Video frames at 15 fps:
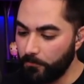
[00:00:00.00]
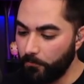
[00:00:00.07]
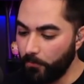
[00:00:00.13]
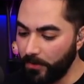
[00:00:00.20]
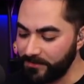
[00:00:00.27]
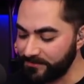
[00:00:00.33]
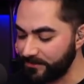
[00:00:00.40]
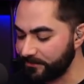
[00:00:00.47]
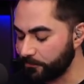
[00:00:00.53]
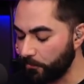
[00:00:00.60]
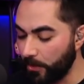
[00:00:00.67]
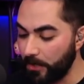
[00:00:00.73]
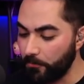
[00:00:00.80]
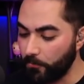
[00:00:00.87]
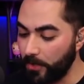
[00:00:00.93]
what is this
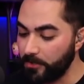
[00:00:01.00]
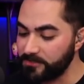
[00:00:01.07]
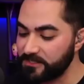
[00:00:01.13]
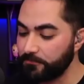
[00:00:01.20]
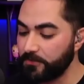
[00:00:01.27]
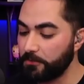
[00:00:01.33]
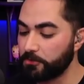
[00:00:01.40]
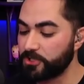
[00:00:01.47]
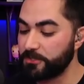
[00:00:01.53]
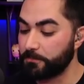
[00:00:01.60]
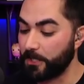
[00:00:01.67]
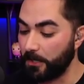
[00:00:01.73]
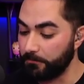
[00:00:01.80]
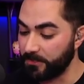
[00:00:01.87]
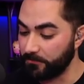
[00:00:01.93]
where where is the
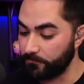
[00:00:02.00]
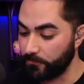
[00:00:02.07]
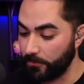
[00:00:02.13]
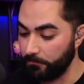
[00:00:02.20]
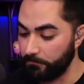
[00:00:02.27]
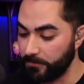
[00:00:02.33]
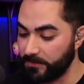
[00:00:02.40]
viewership coming from